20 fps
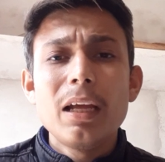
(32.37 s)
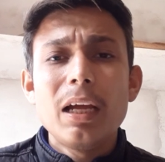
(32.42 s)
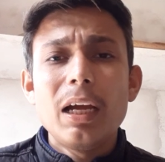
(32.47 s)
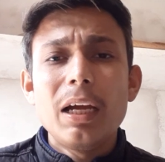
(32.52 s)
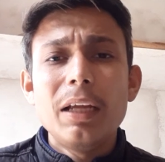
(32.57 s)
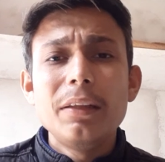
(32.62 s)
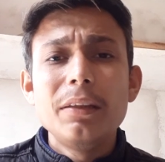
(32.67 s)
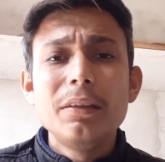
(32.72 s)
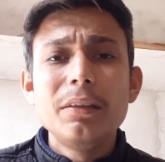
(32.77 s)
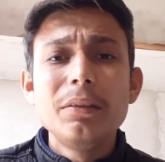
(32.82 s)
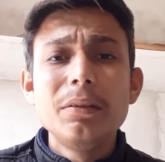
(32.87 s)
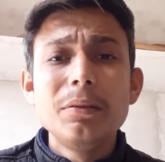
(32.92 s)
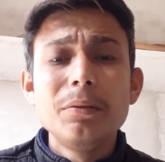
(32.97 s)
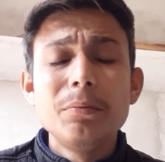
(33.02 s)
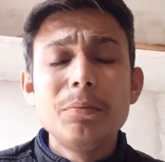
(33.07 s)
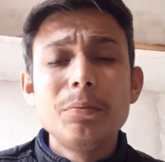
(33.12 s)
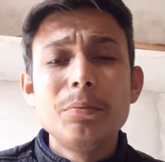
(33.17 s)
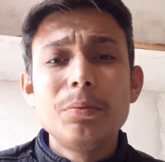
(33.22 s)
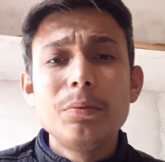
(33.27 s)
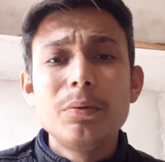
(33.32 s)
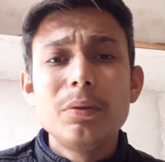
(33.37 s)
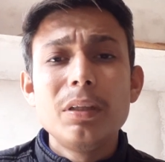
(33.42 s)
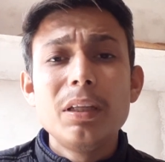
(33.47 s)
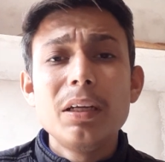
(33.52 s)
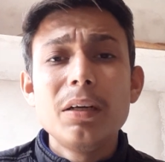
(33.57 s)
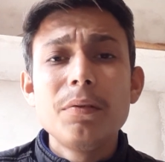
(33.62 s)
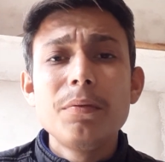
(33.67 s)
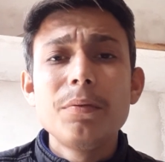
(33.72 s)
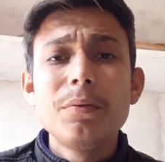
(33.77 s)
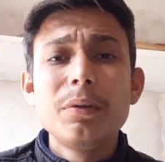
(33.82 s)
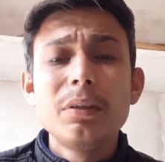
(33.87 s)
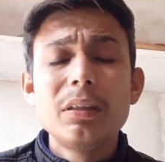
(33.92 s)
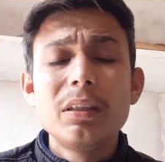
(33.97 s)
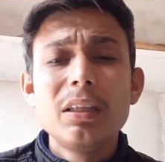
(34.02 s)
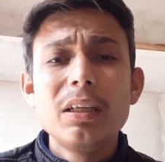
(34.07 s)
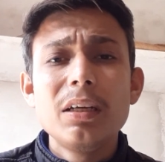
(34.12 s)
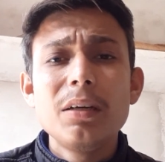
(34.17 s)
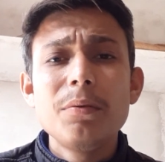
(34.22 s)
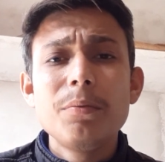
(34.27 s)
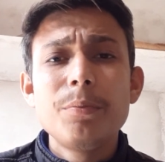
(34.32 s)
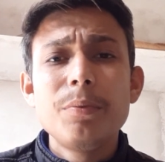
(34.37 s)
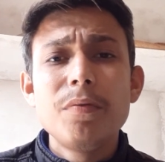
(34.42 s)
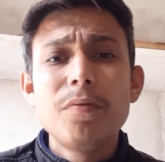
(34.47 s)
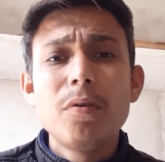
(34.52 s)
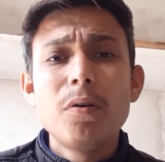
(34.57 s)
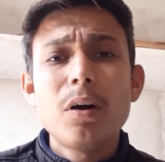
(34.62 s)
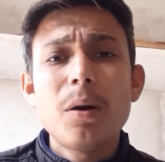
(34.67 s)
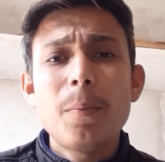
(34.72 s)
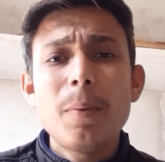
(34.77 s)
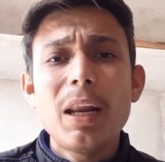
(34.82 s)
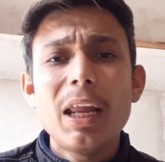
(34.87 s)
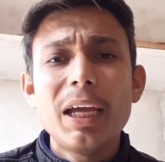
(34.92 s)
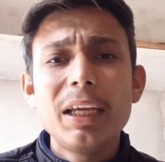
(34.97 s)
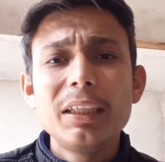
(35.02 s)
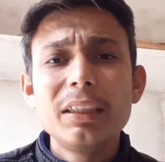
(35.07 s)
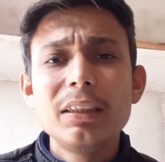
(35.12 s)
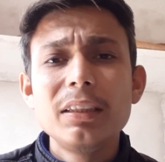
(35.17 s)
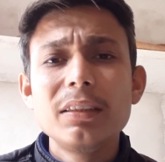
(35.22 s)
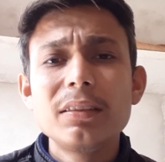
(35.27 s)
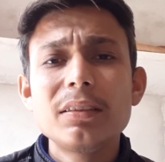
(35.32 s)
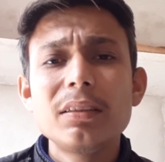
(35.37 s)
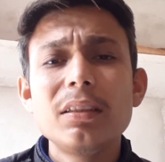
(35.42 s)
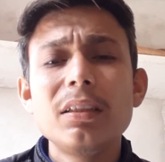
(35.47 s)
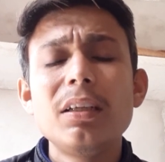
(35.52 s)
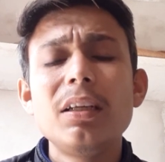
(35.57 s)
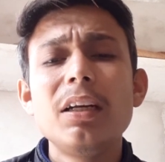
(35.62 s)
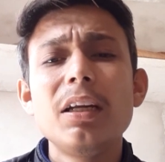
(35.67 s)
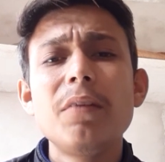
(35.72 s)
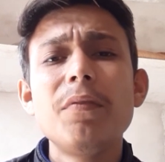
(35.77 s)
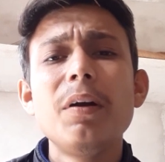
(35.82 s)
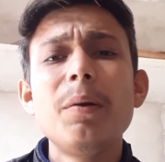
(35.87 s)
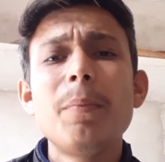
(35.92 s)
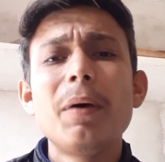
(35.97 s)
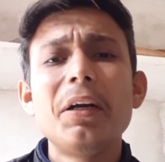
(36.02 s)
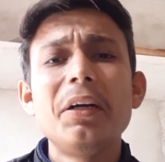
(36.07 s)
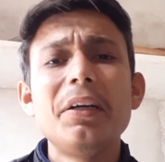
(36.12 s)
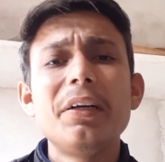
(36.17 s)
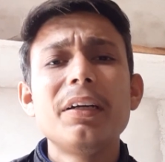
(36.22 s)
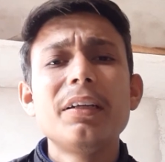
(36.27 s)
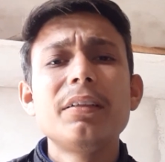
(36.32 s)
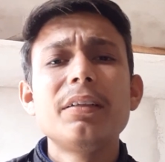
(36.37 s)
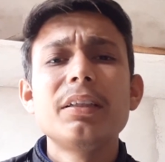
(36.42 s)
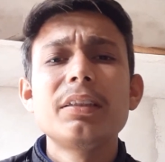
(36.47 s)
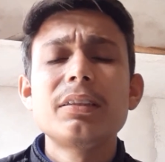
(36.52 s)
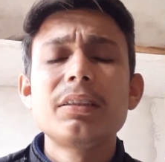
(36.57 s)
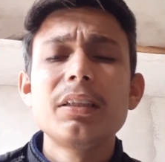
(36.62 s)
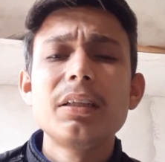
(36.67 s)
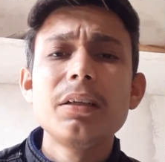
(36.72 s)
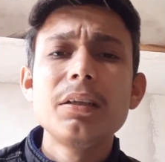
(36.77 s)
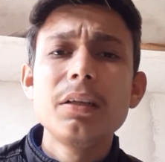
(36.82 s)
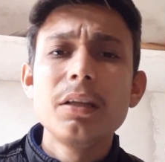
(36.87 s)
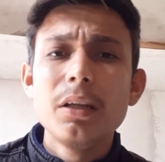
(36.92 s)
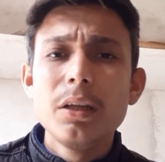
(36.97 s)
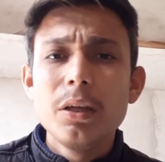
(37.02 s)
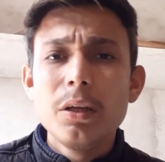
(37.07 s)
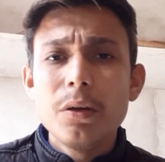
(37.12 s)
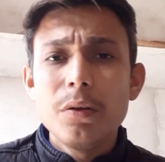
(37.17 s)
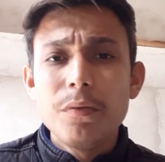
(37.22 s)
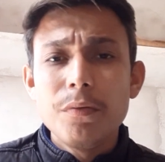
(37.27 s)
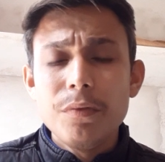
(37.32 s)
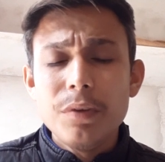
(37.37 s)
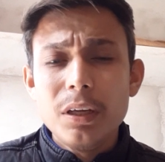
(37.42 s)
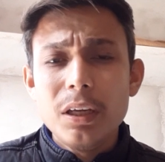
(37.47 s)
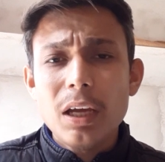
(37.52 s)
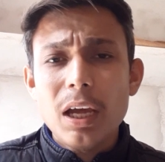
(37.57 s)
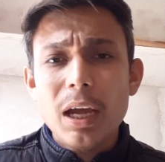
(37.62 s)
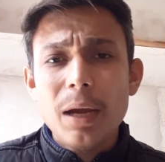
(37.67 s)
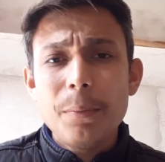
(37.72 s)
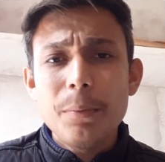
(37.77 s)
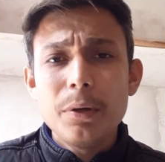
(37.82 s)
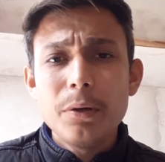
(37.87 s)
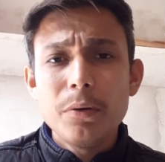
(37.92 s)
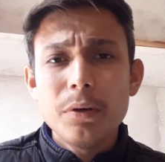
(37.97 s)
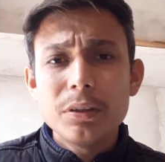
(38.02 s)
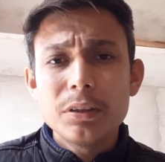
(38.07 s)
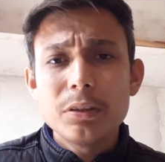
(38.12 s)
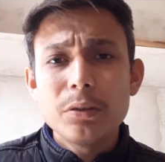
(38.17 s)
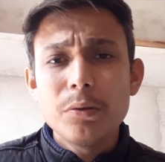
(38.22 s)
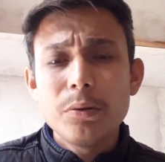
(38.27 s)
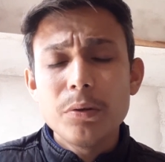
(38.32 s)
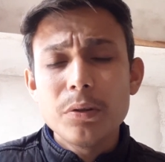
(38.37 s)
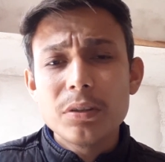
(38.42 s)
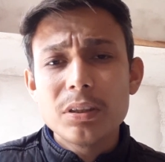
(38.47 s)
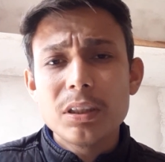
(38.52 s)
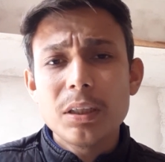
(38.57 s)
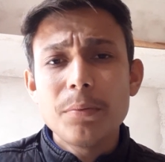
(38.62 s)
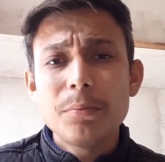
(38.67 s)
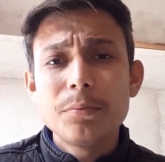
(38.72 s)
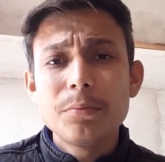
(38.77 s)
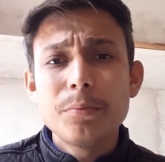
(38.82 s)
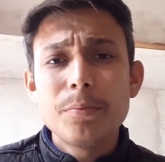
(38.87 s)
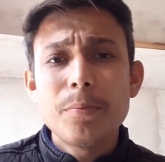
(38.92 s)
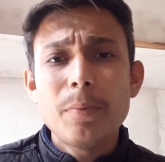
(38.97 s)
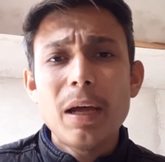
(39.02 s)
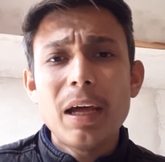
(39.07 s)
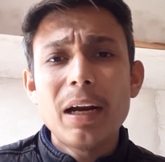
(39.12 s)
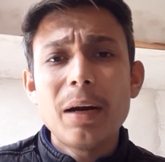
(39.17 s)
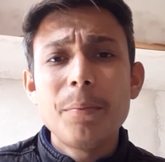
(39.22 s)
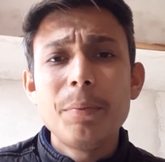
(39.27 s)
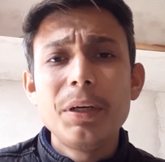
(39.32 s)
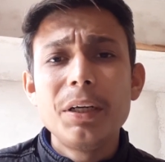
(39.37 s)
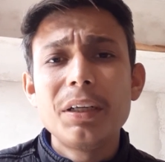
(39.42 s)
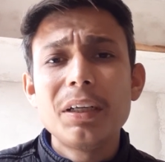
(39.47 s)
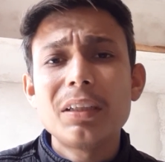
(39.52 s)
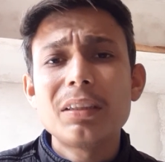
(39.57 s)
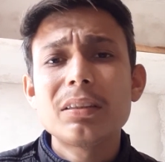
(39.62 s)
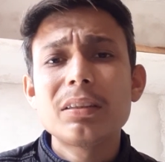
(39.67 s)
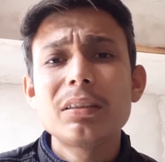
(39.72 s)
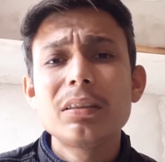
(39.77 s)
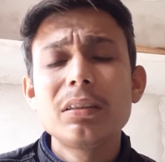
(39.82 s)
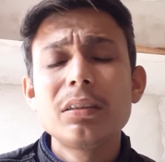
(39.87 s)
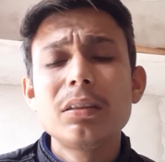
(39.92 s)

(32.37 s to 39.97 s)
And then before applying this liquid penetrant testing, we have to assure some parameters,